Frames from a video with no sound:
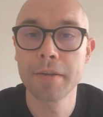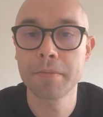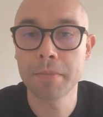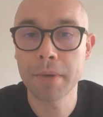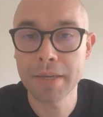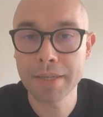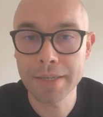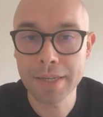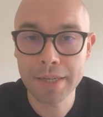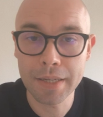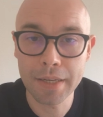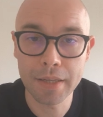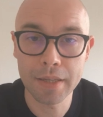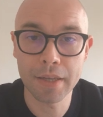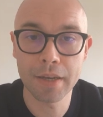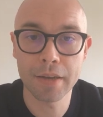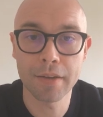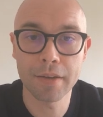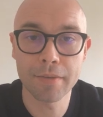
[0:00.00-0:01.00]
Basically,
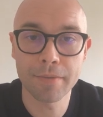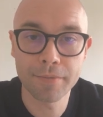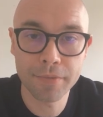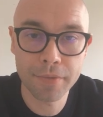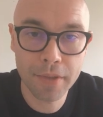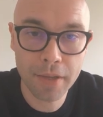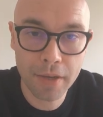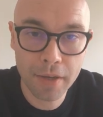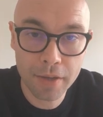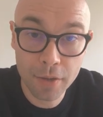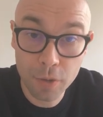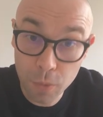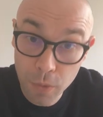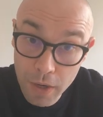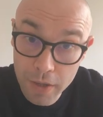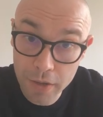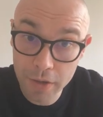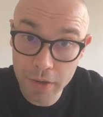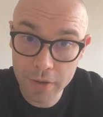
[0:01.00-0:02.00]
the
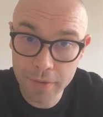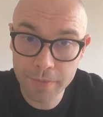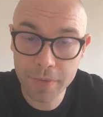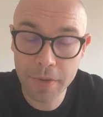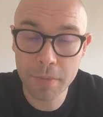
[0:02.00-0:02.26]
weather